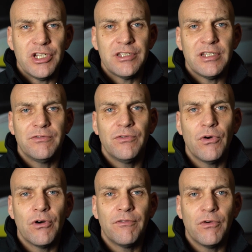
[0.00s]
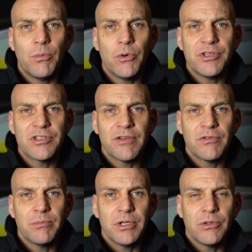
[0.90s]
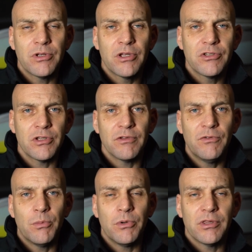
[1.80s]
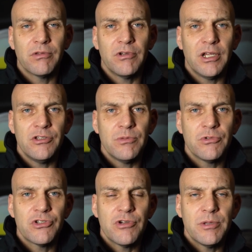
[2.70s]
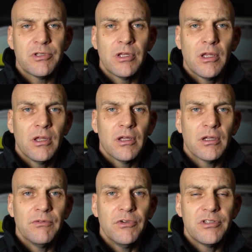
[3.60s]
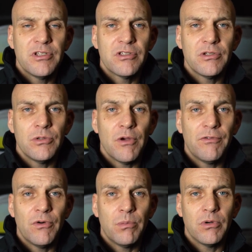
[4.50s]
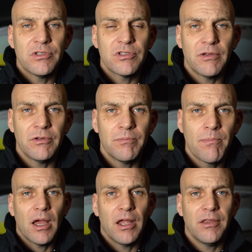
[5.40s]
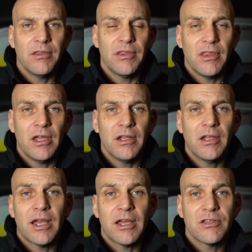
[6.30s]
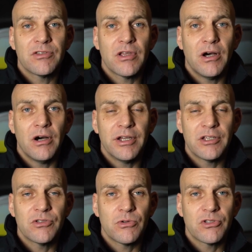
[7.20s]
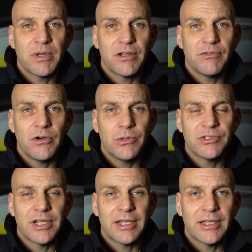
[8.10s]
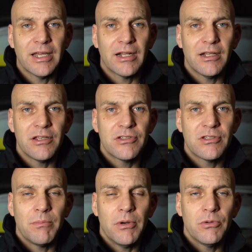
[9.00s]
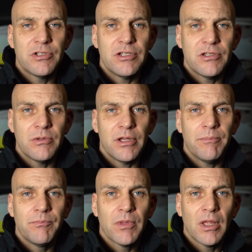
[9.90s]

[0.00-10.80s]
GT4 4.7 build, so the 4.3 engine was stripped, converted to a 4.7, and then has our exhaust manifolds and catalyst bolted to it,